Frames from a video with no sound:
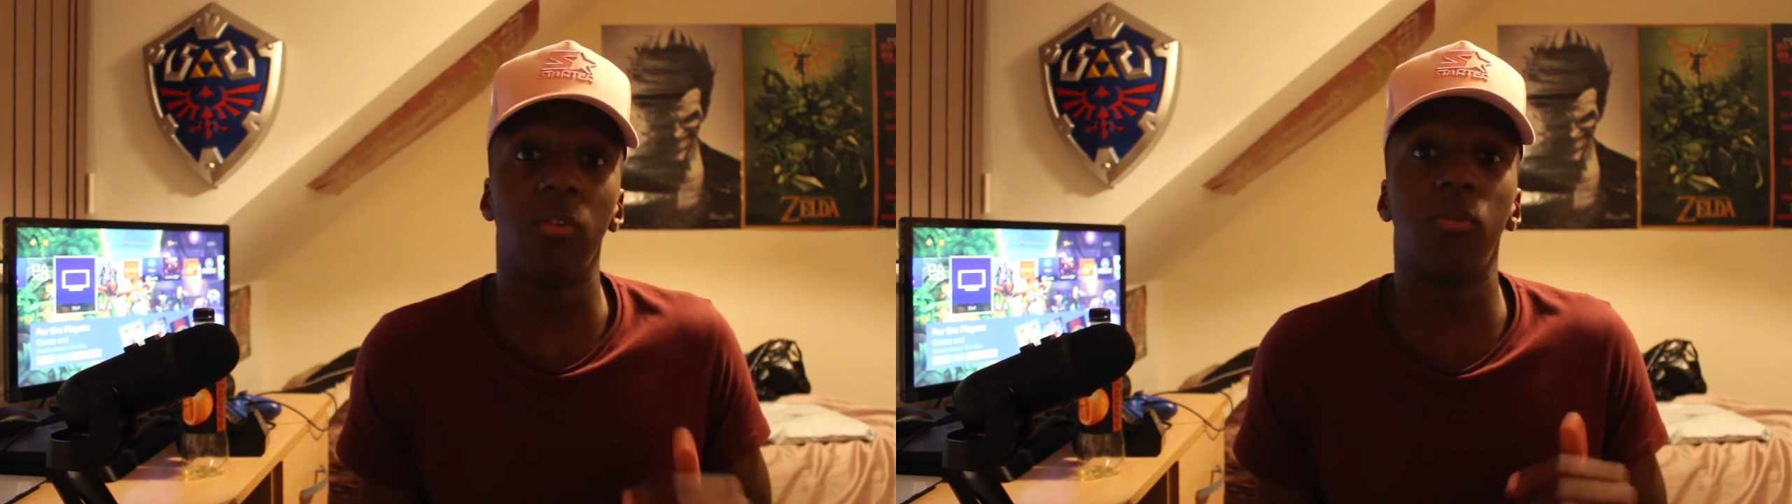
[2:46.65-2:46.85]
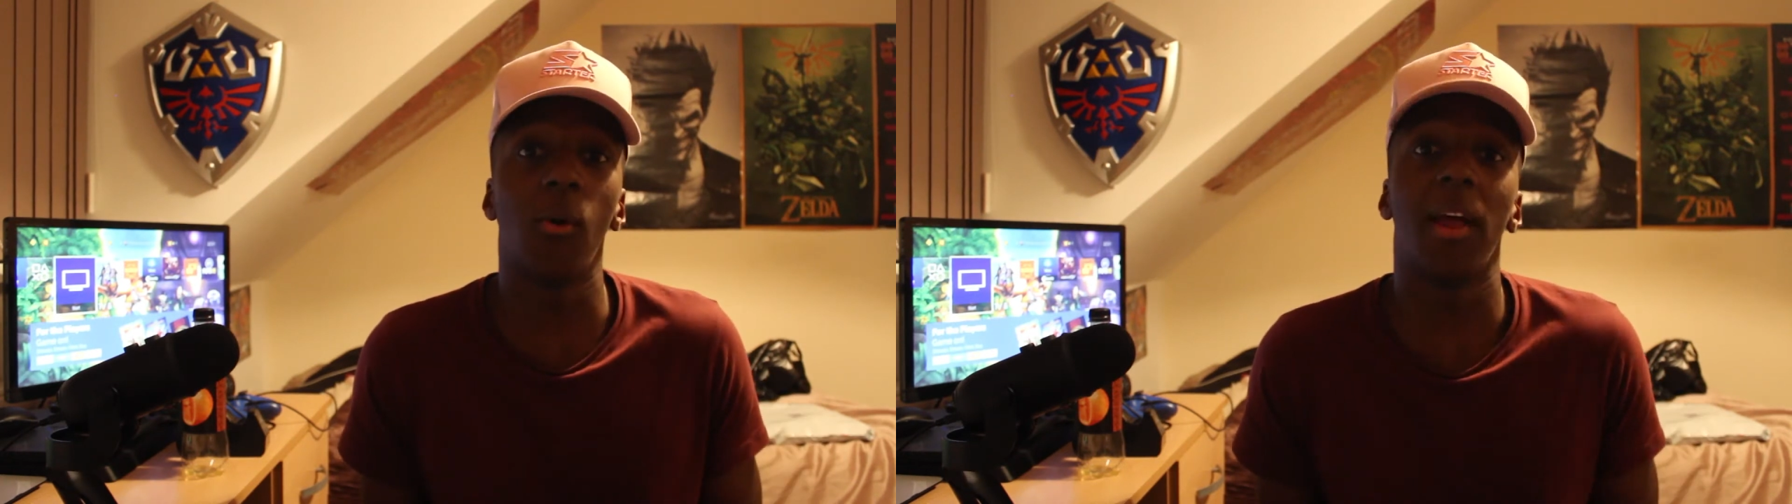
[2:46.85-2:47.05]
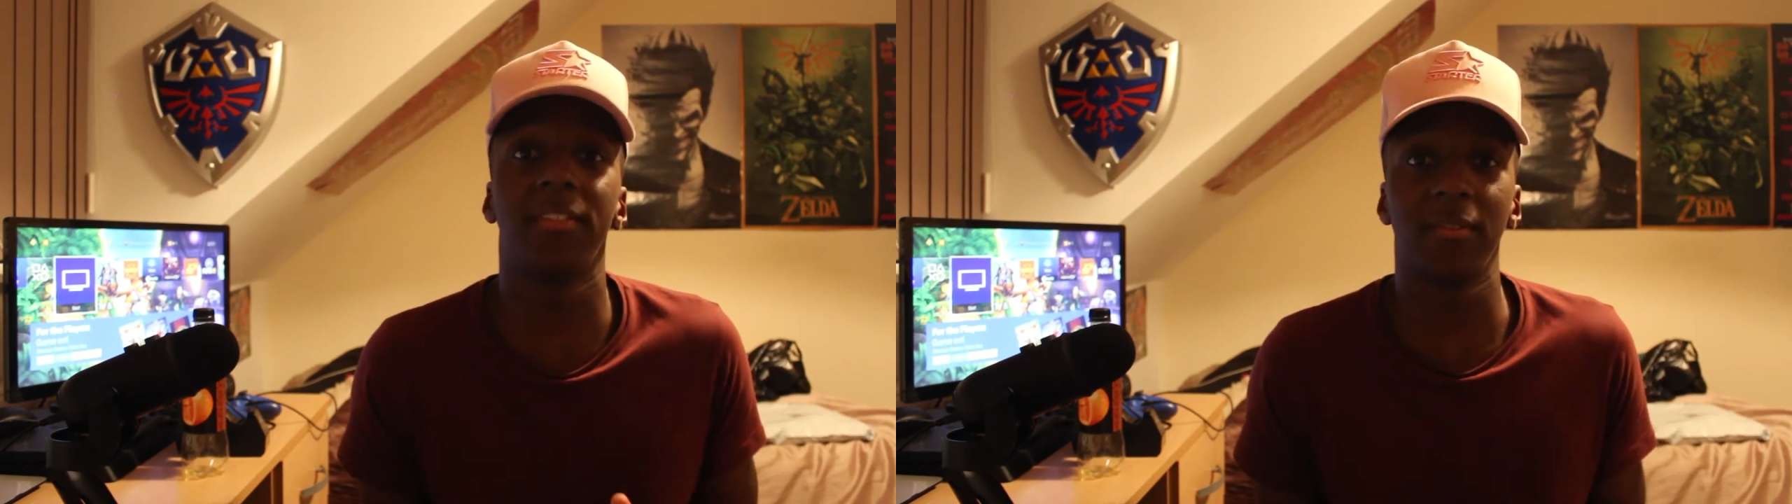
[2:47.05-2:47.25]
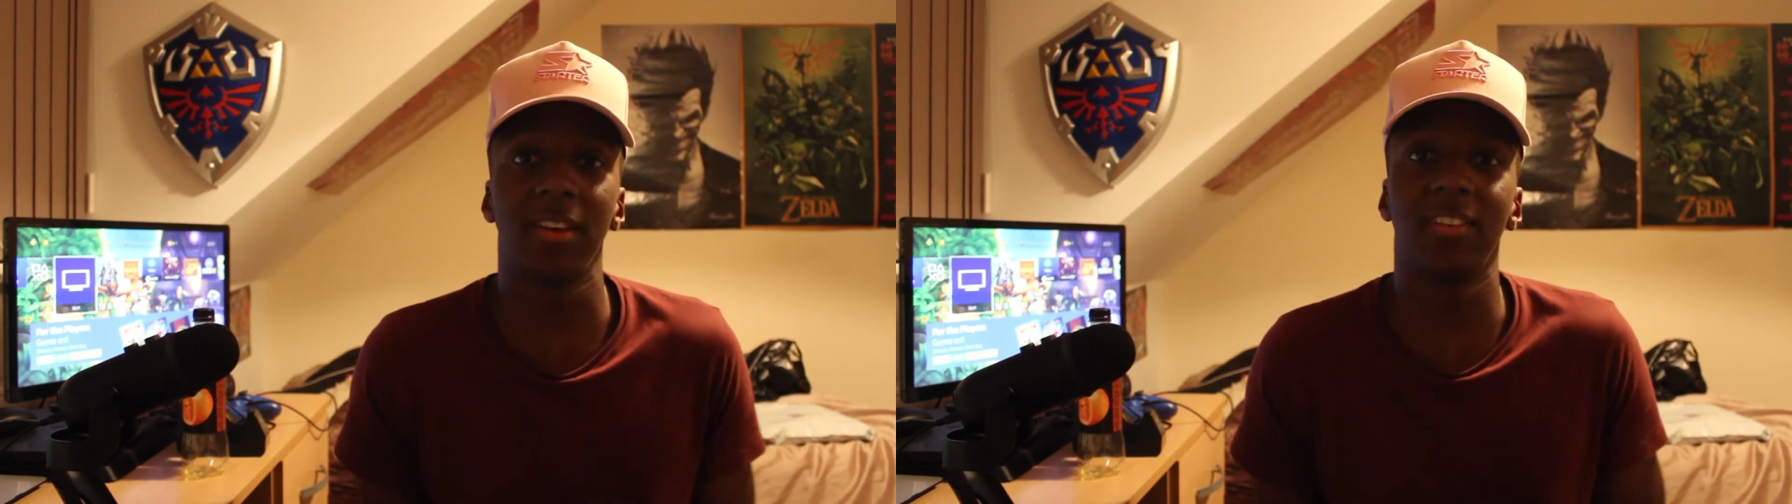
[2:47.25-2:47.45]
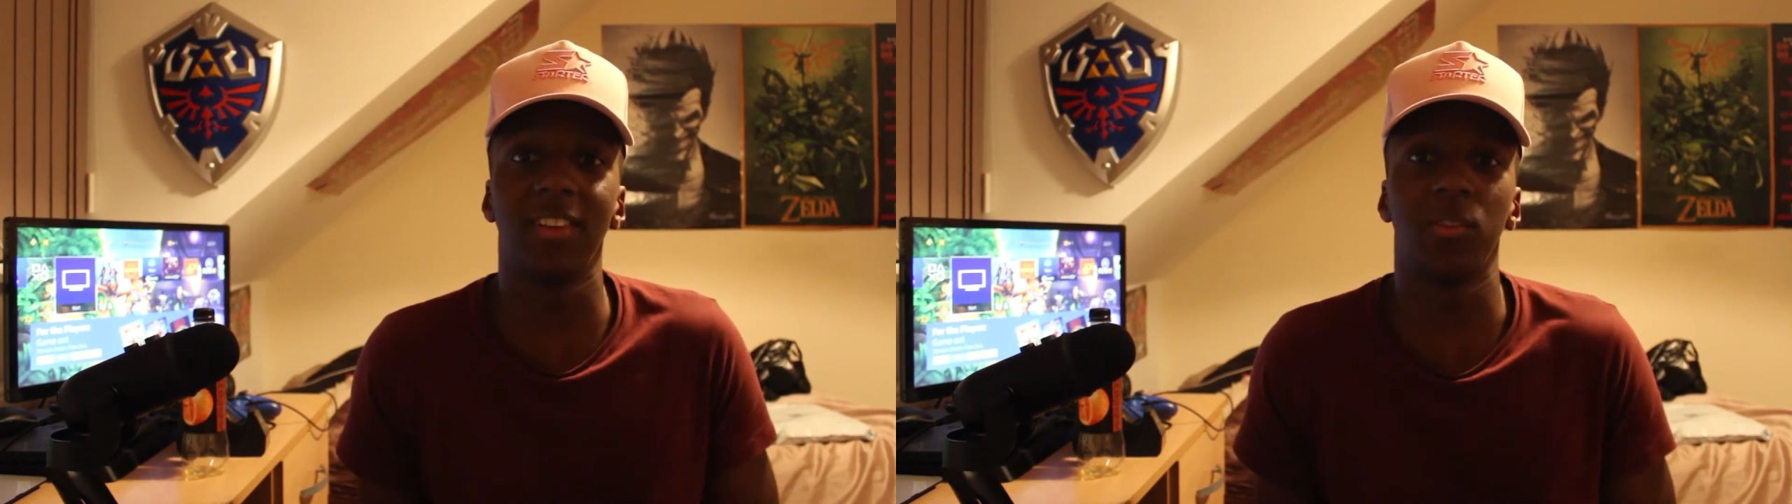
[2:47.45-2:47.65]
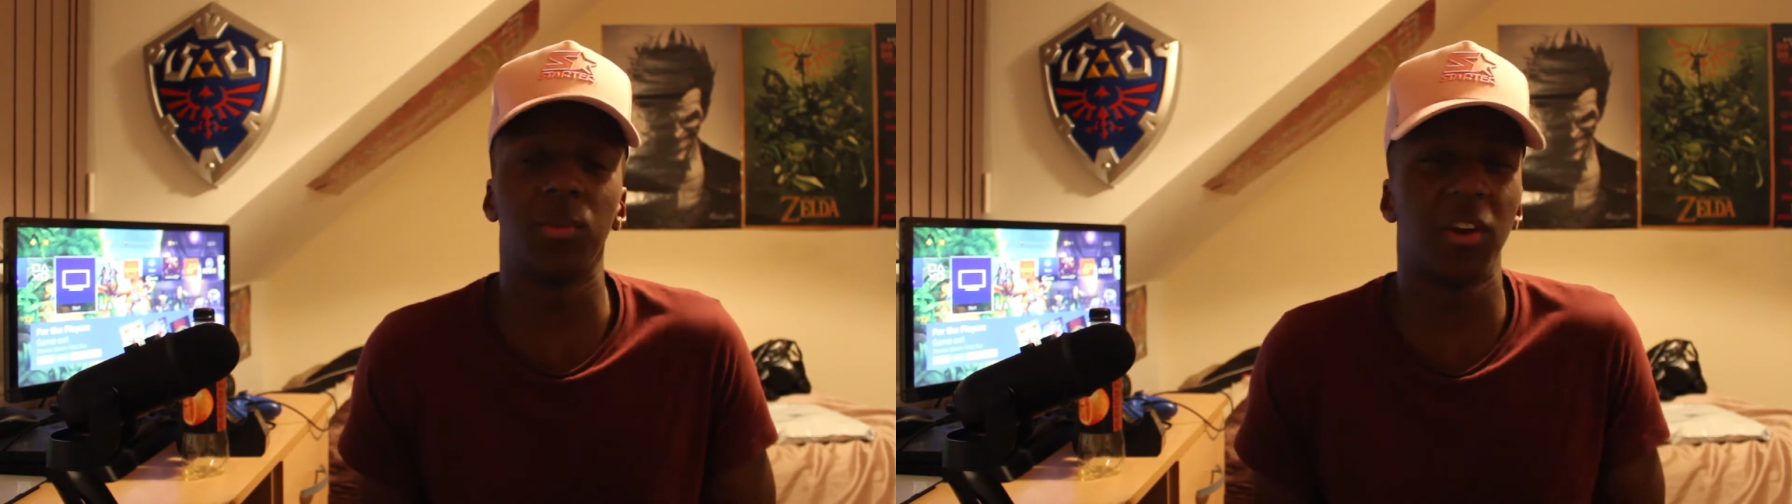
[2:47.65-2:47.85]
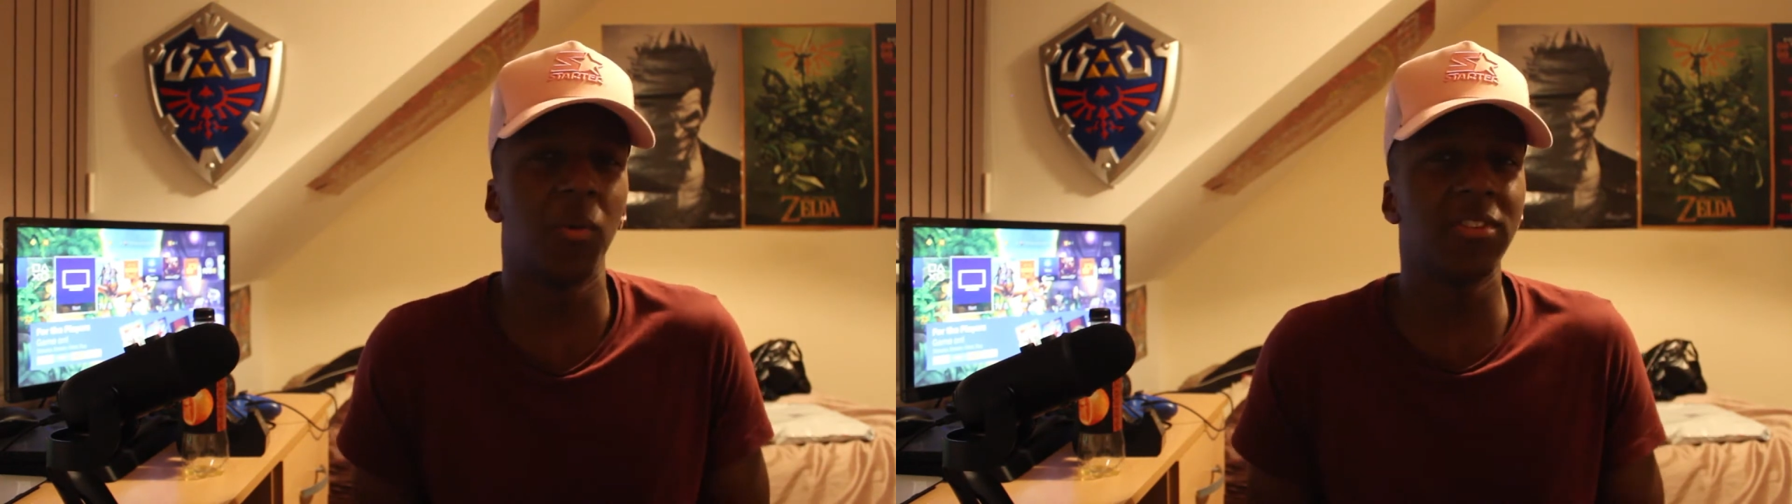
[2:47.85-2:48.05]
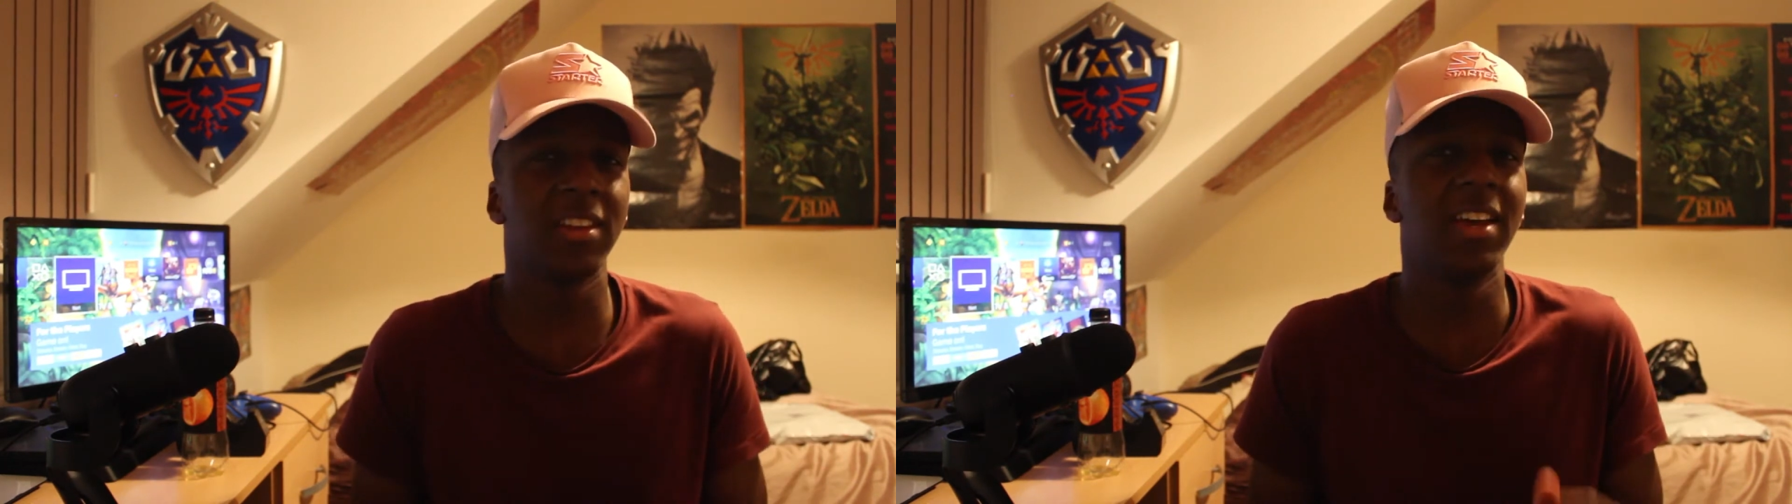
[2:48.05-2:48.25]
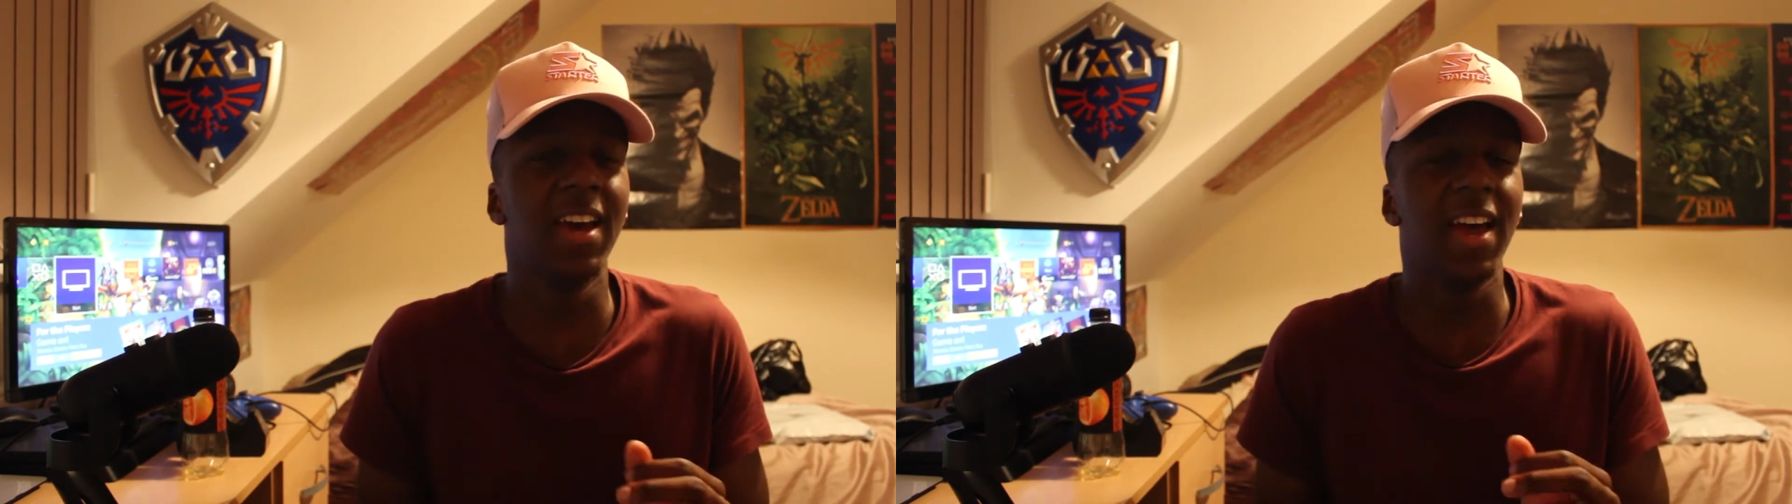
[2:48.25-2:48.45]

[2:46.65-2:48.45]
Fallout 76, which I wasn't